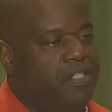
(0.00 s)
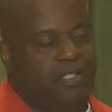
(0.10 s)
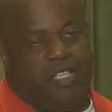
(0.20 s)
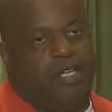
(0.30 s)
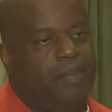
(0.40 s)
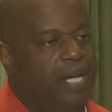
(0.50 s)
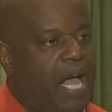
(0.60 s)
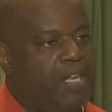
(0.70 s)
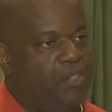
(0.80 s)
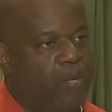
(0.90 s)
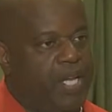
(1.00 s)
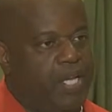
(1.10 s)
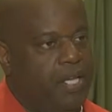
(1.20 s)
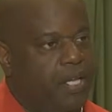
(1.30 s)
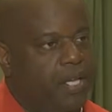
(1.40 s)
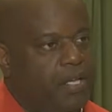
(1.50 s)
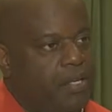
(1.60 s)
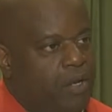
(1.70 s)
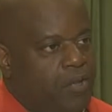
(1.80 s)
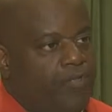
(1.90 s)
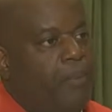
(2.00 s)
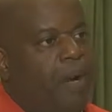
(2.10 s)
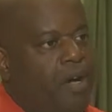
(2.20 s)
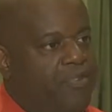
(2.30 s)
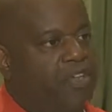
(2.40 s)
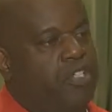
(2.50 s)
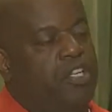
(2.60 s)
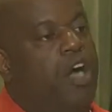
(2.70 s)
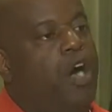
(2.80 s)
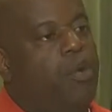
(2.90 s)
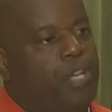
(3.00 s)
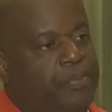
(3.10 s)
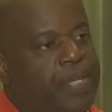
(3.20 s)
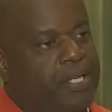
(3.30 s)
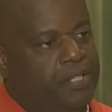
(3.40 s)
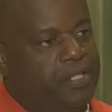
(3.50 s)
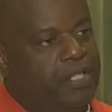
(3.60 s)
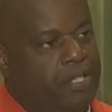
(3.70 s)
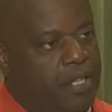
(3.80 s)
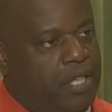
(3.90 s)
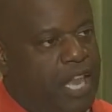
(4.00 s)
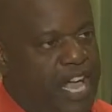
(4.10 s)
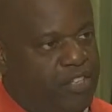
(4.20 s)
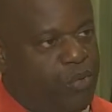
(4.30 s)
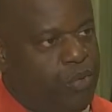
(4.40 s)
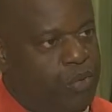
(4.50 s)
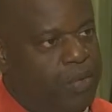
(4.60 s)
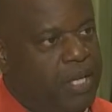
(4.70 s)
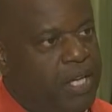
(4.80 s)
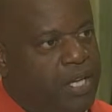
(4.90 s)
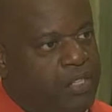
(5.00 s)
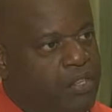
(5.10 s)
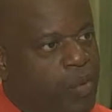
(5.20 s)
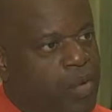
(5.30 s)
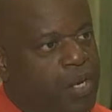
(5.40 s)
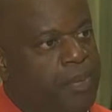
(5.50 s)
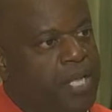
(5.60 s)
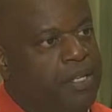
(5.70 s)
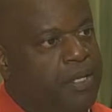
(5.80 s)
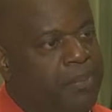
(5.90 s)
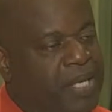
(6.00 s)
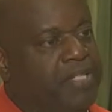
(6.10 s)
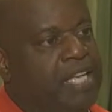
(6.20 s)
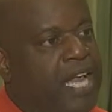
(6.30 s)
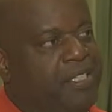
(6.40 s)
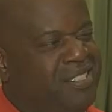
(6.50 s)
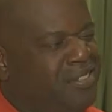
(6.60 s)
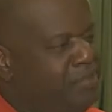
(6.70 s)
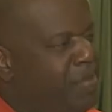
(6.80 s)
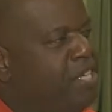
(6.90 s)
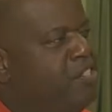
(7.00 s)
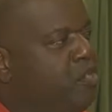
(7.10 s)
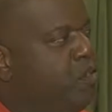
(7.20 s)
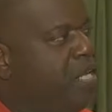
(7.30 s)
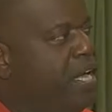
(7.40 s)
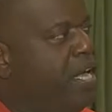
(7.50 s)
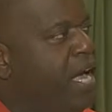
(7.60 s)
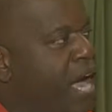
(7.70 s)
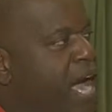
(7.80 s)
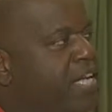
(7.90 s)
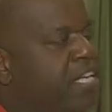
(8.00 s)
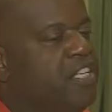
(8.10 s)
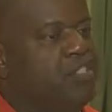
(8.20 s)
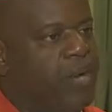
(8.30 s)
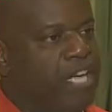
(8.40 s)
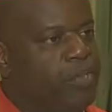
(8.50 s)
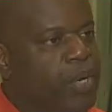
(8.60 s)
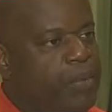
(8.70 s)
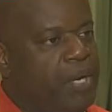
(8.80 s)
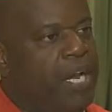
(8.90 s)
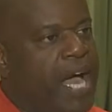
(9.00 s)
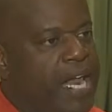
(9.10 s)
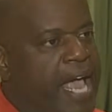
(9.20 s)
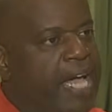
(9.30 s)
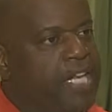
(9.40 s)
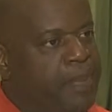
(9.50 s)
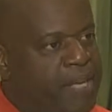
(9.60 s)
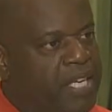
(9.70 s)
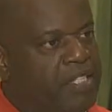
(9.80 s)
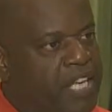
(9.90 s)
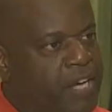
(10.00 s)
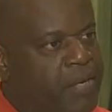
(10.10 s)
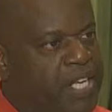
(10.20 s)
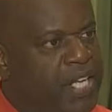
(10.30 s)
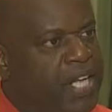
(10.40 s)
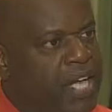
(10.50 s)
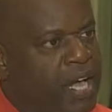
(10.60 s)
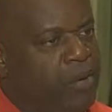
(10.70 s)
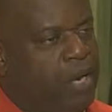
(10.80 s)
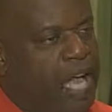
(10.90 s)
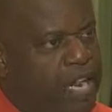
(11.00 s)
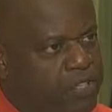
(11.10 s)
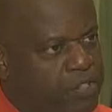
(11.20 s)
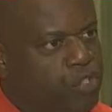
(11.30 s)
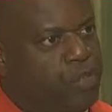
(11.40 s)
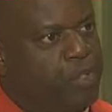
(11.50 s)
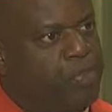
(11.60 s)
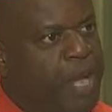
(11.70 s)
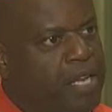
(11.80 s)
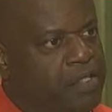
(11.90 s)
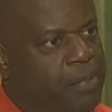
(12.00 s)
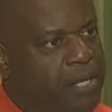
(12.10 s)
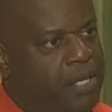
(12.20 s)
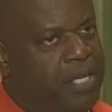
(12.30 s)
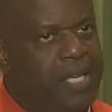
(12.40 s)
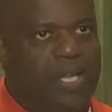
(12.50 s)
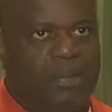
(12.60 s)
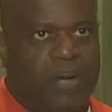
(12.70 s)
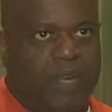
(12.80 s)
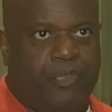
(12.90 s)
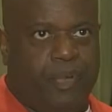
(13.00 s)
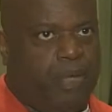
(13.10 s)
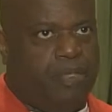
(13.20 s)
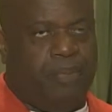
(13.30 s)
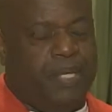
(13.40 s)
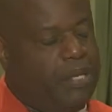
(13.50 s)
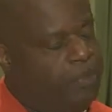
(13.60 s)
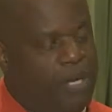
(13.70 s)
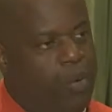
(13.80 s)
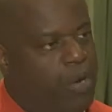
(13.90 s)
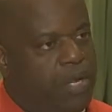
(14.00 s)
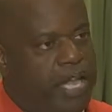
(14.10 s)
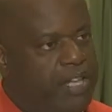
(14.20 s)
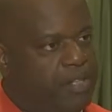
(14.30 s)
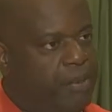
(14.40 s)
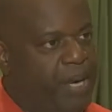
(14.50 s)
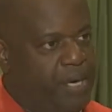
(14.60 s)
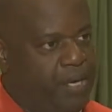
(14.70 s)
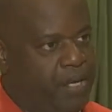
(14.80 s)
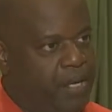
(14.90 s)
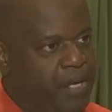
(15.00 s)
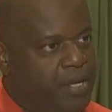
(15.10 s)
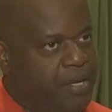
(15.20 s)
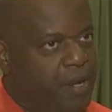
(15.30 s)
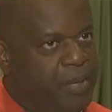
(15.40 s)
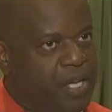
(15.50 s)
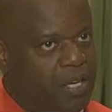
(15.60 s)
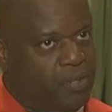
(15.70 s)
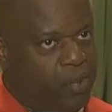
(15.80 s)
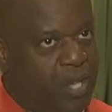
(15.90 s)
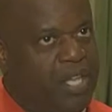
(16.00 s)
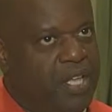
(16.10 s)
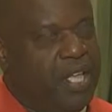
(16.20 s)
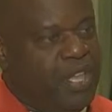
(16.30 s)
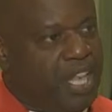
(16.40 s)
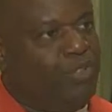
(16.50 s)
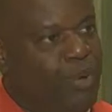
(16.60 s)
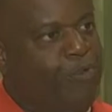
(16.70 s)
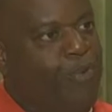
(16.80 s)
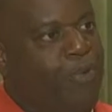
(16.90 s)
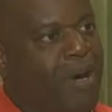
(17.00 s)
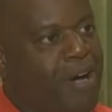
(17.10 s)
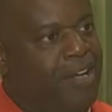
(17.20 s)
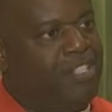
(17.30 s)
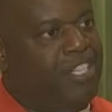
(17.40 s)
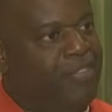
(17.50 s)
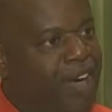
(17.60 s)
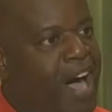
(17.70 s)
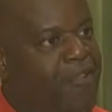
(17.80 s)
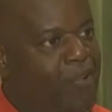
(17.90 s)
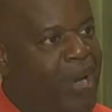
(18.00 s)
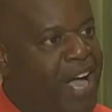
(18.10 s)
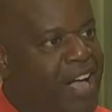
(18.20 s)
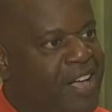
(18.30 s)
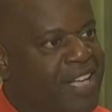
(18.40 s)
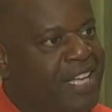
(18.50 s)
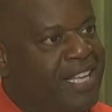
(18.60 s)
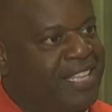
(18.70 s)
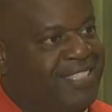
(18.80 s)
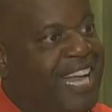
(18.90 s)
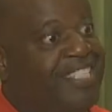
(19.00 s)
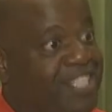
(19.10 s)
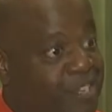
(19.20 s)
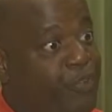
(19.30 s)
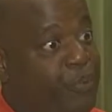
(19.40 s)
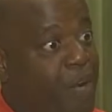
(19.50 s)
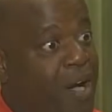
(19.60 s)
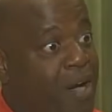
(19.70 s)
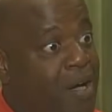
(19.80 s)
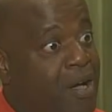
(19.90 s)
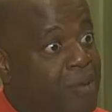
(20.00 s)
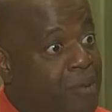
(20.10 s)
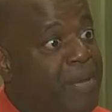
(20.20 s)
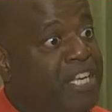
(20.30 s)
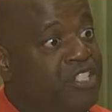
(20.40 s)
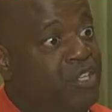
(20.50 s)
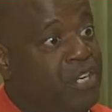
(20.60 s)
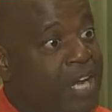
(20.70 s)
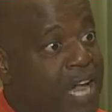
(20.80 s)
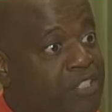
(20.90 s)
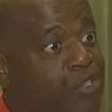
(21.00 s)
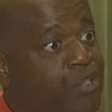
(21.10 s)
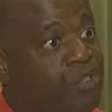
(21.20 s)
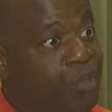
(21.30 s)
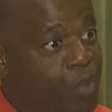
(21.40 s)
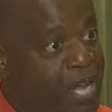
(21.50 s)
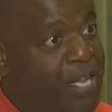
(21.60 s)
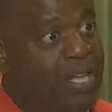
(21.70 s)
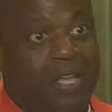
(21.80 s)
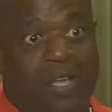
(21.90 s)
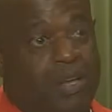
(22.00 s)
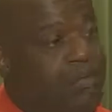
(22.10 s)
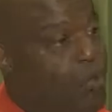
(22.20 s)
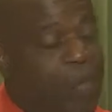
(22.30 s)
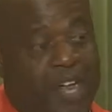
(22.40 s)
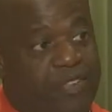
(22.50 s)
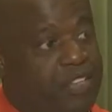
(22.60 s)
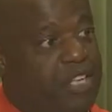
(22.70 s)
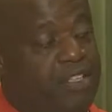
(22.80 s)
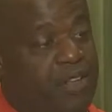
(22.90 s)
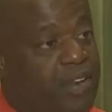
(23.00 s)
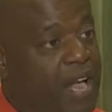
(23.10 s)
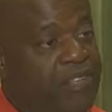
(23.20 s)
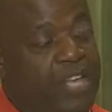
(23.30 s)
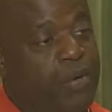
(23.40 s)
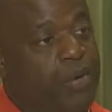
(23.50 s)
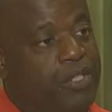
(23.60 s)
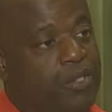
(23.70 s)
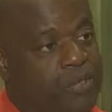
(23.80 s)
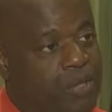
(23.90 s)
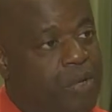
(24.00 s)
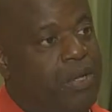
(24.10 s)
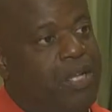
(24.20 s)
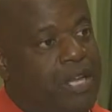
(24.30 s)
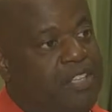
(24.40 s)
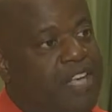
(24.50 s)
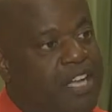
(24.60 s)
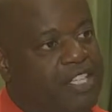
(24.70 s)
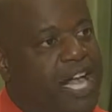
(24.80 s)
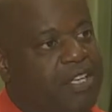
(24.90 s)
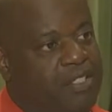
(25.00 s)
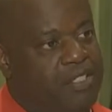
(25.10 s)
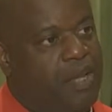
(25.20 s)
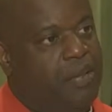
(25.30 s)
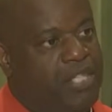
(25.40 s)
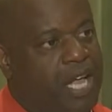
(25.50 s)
just getting them college ready. You know, the football field should always be an extension of the classroom. And so one of the biggest challenges is making sure that our kids graduate with a lot of academic integrity, a lot of social responsibility, and ready for be a world-class competitor. You know, because really, that's what football should evolve around. It's not just football, but making sure that our students are ready for whatever sector of life they go into. So that's our challenges that we